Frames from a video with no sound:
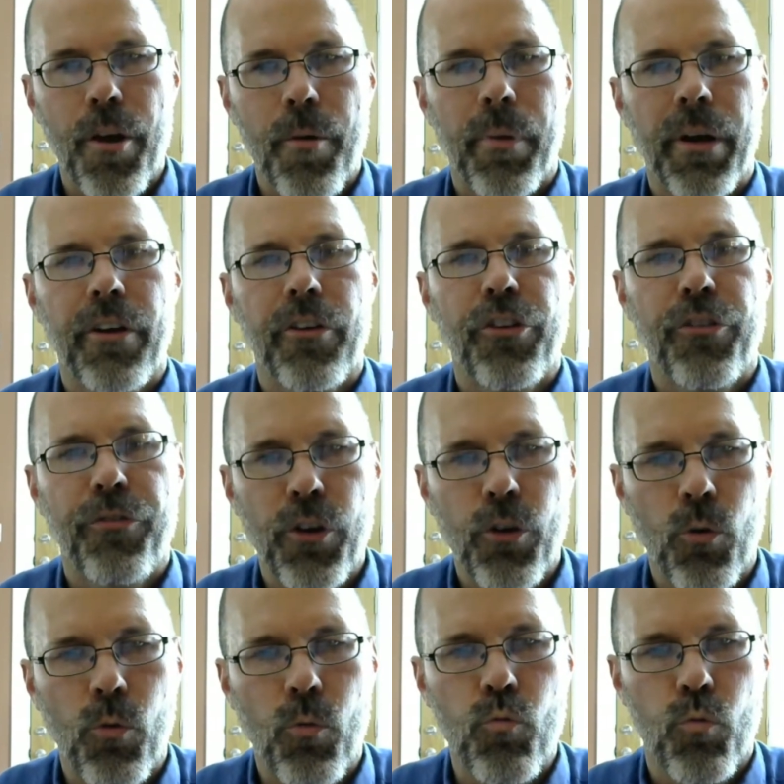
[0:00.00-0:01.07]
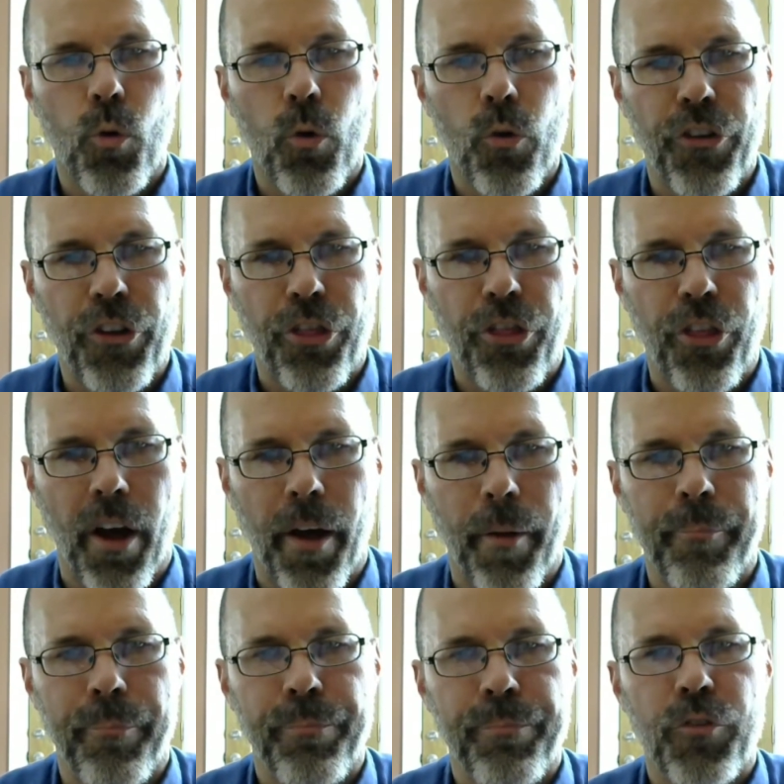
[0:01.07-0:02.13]
But here's a few rules of thumb.
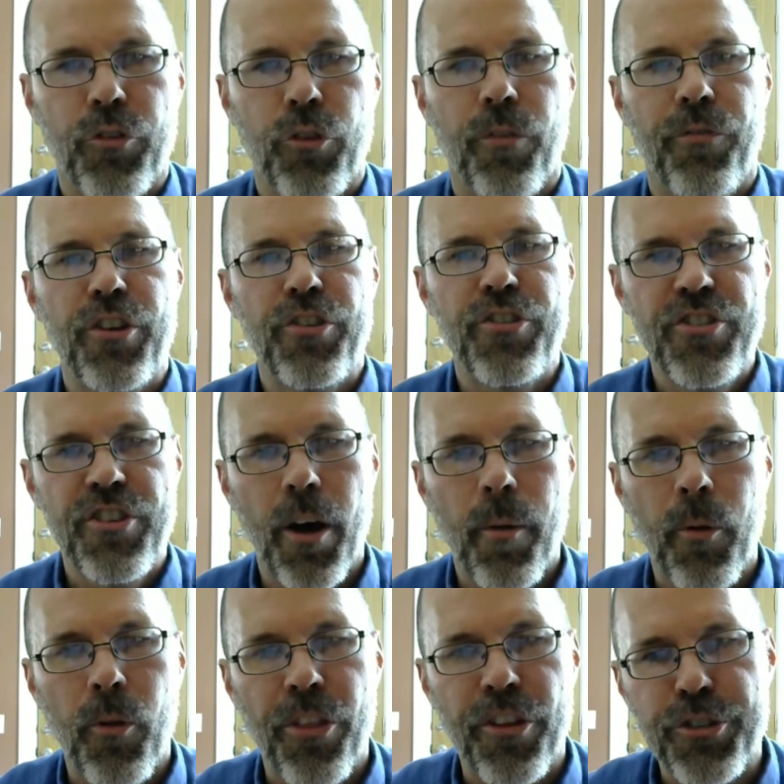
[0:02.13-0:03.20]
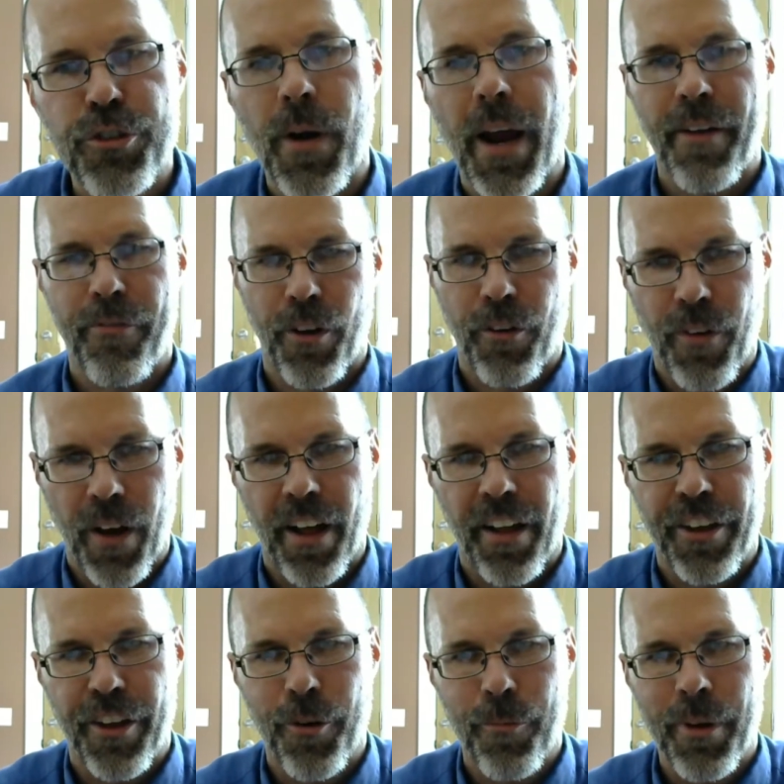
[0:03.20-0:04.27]
So if you double the traffic
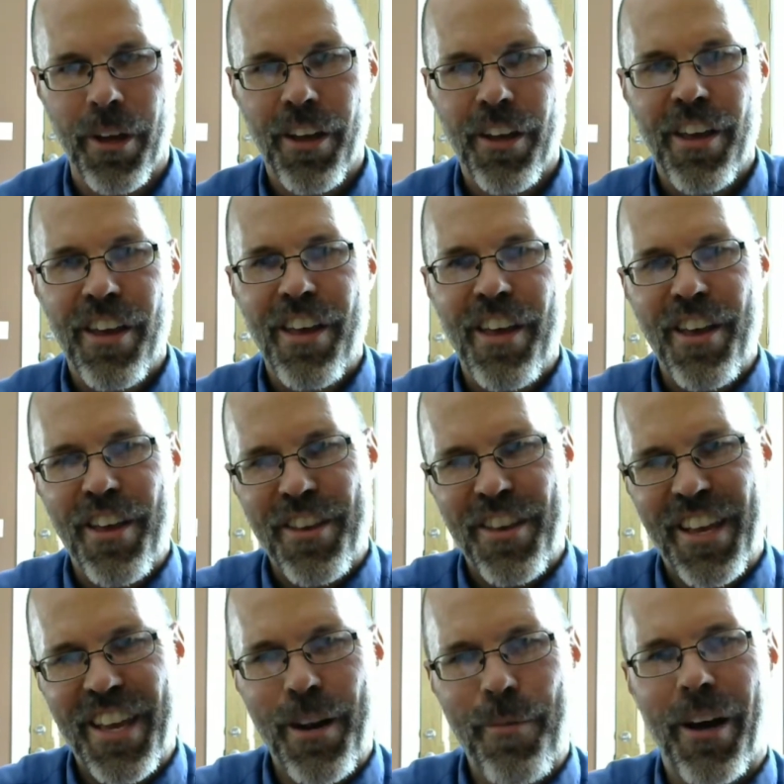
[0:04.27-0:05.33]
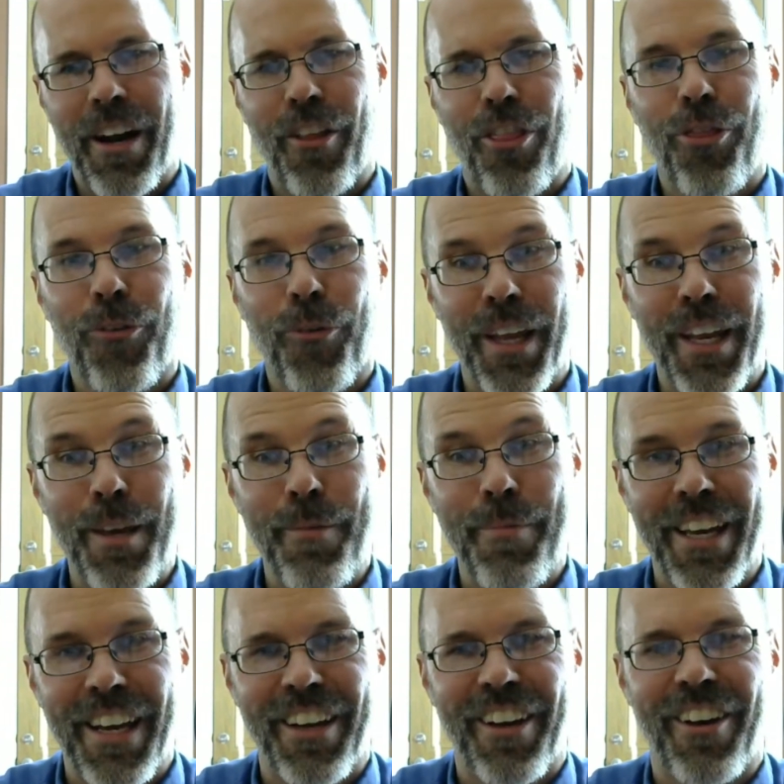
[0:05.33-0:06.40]
volume, you get about a 3
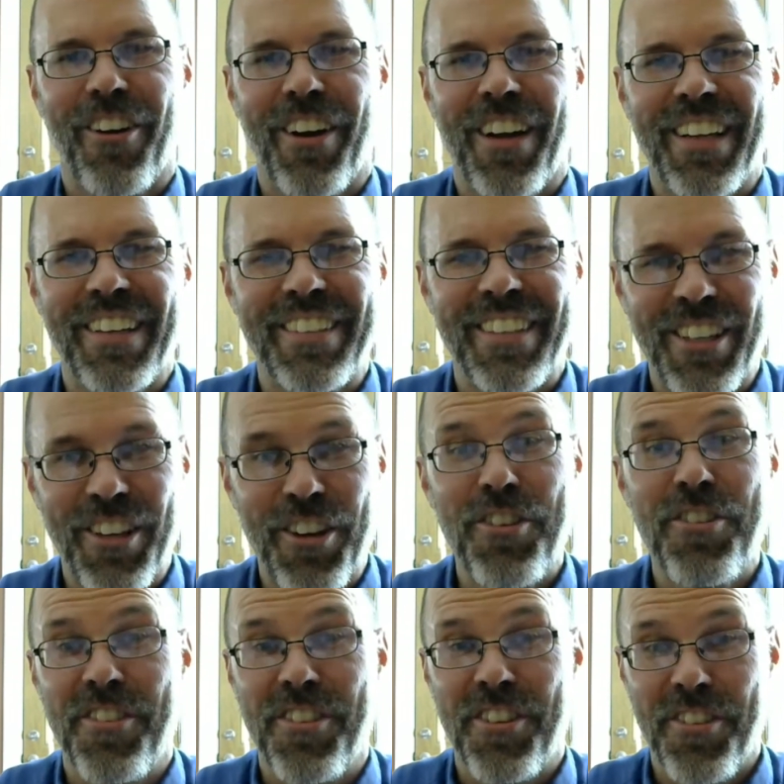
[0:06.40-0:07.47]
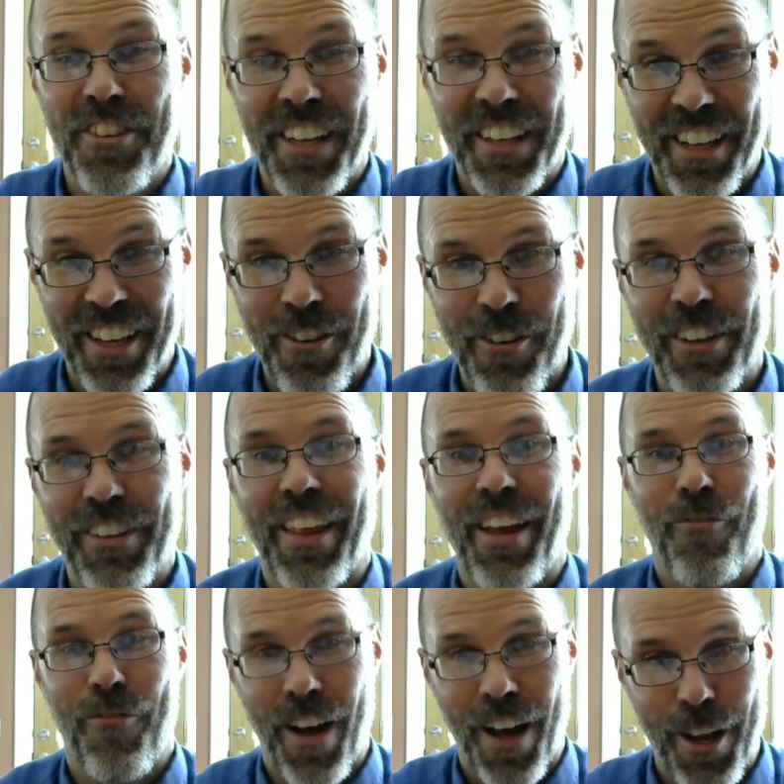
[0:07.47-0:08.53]
dB increase. You need to increase
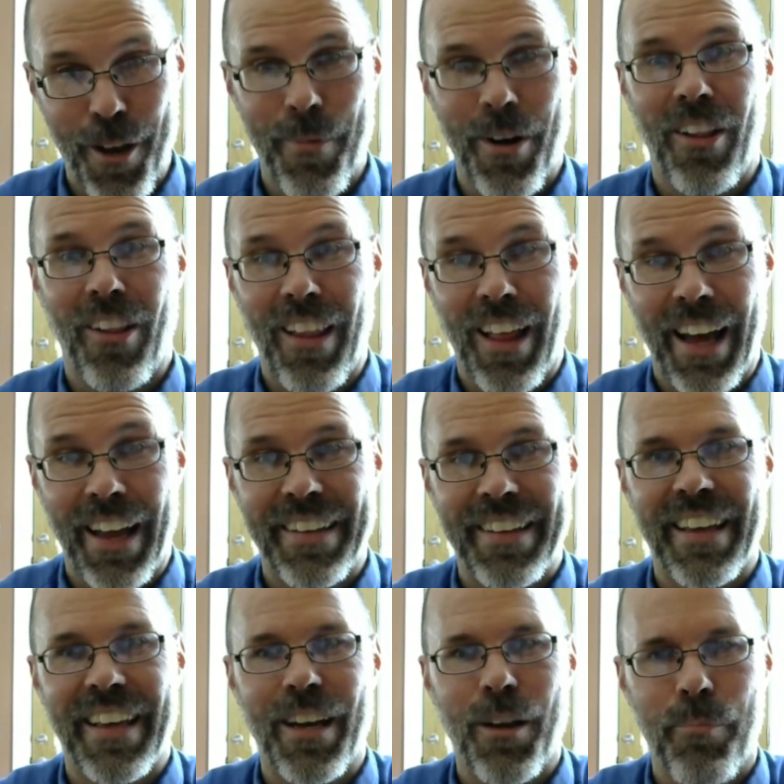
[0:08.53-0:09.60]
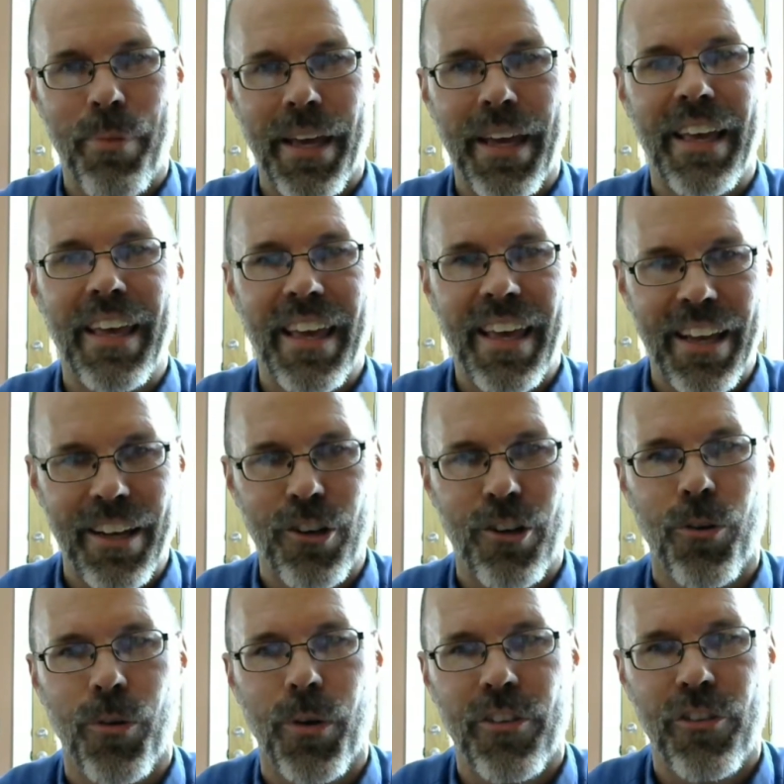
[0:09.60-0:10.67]
that volume a lot to get a big
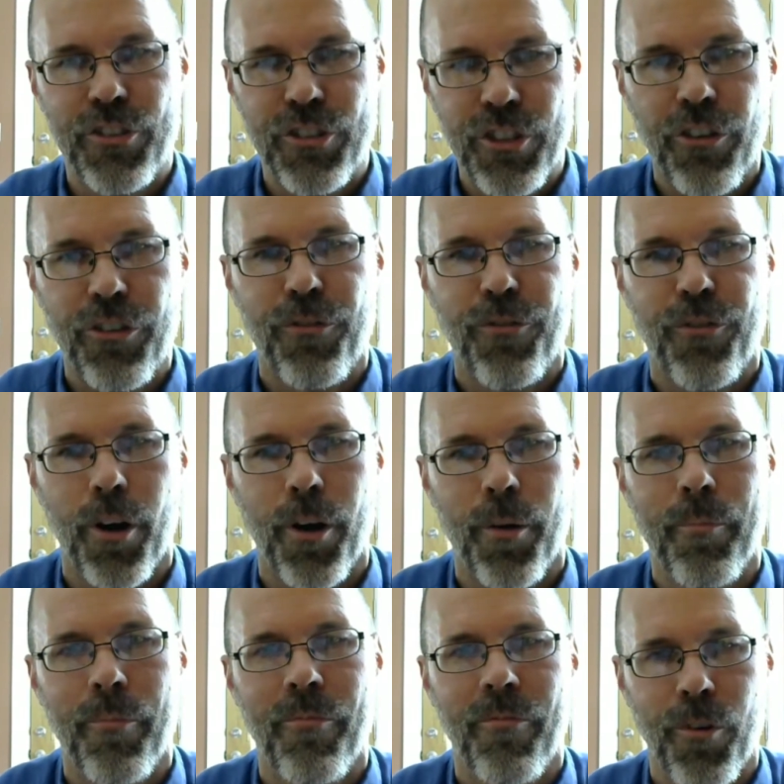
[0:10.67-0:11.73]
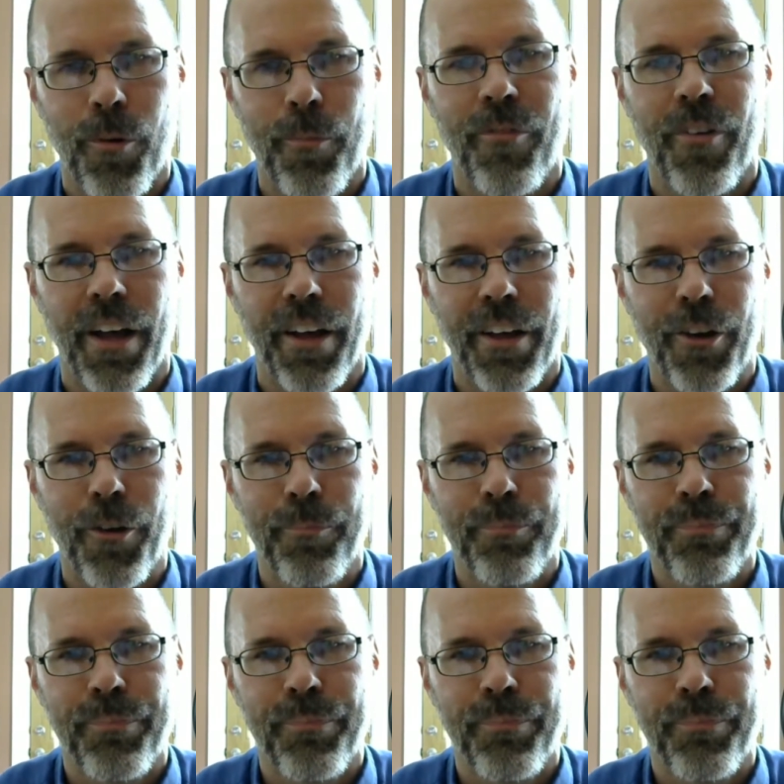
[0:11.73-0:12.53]
increase just from volume.